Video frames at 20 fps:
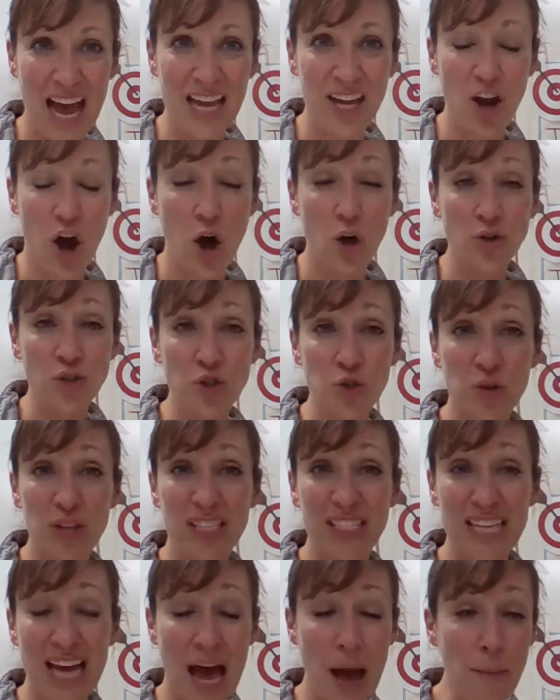and also the
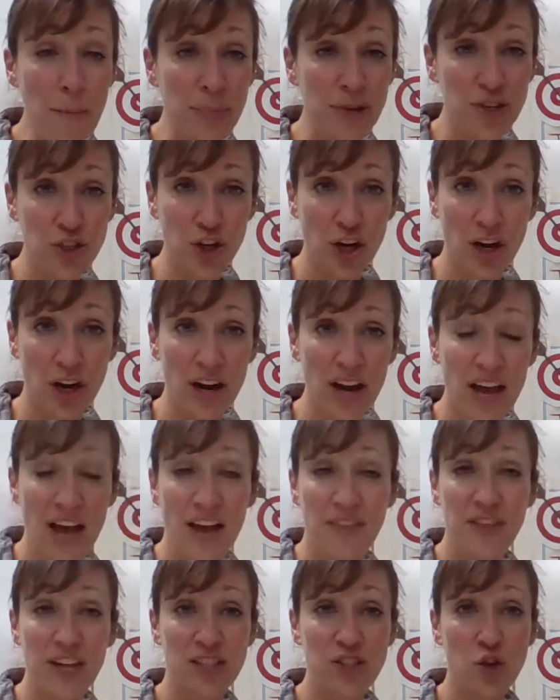temperature
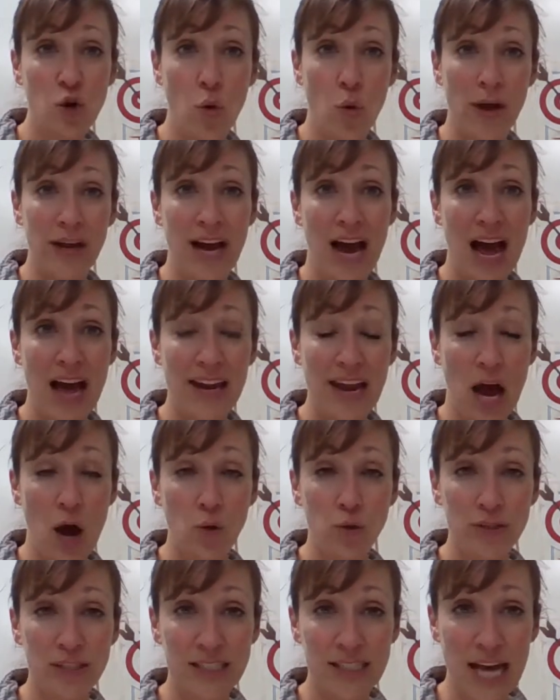that's going on
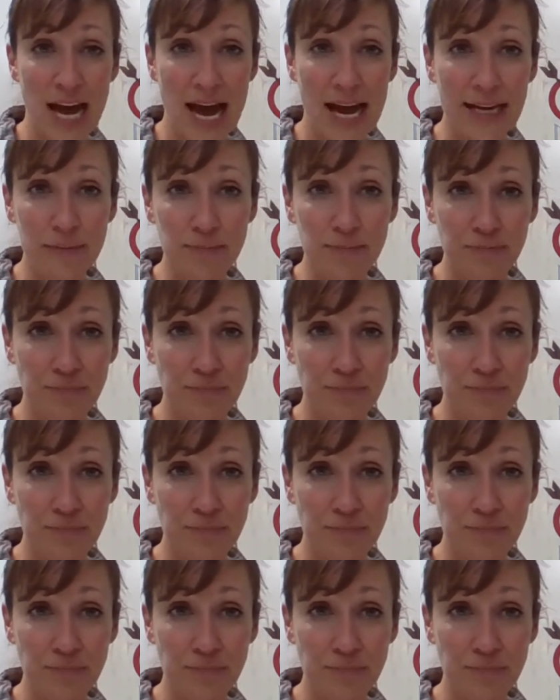outside.